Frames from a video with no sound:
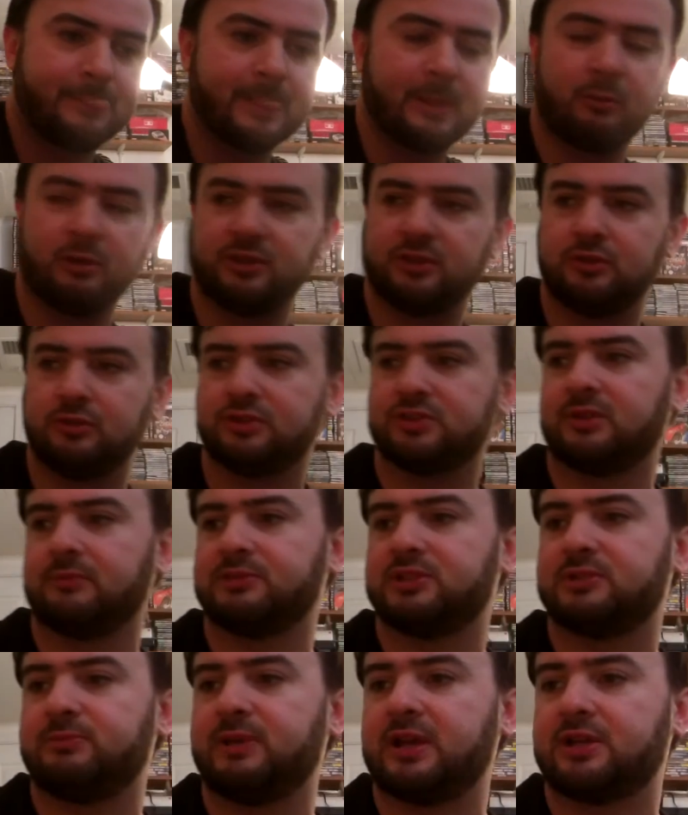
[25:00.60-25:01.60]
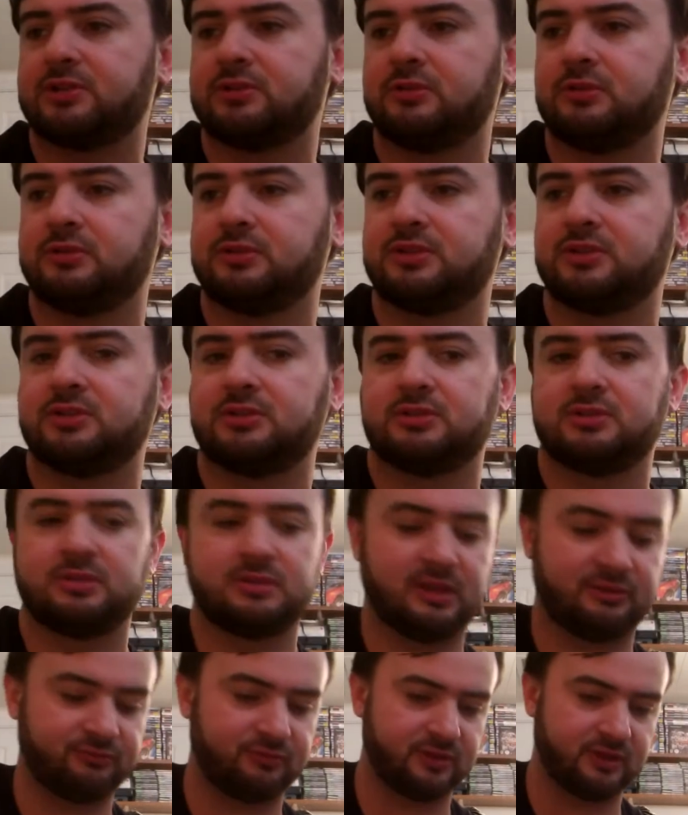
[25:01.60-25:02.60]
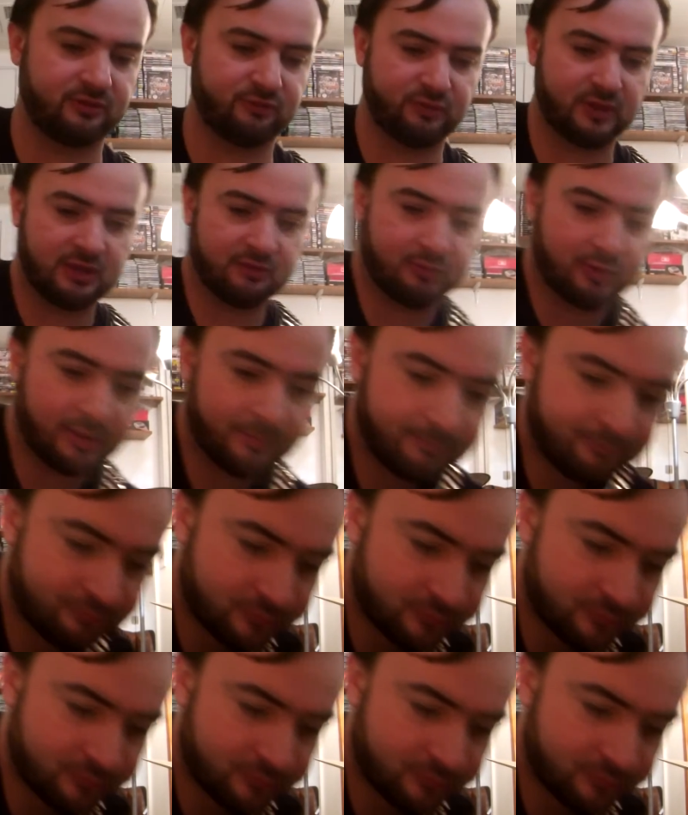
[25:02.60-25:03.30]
Wanted to do something special. It's definitely a favorite.